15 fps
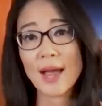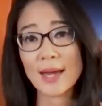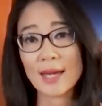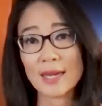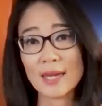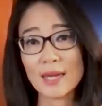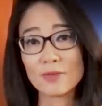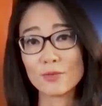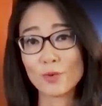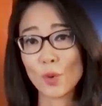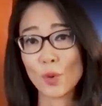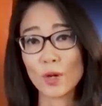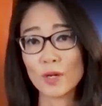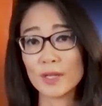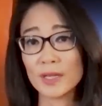hiding
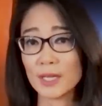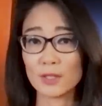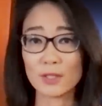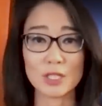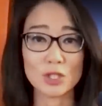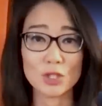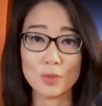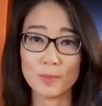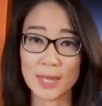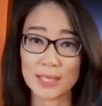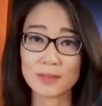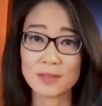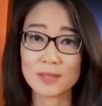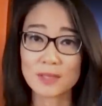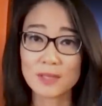for nearly 2
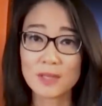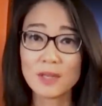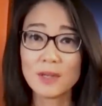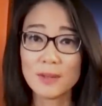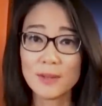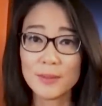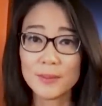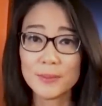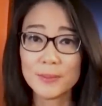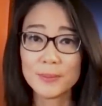months. You're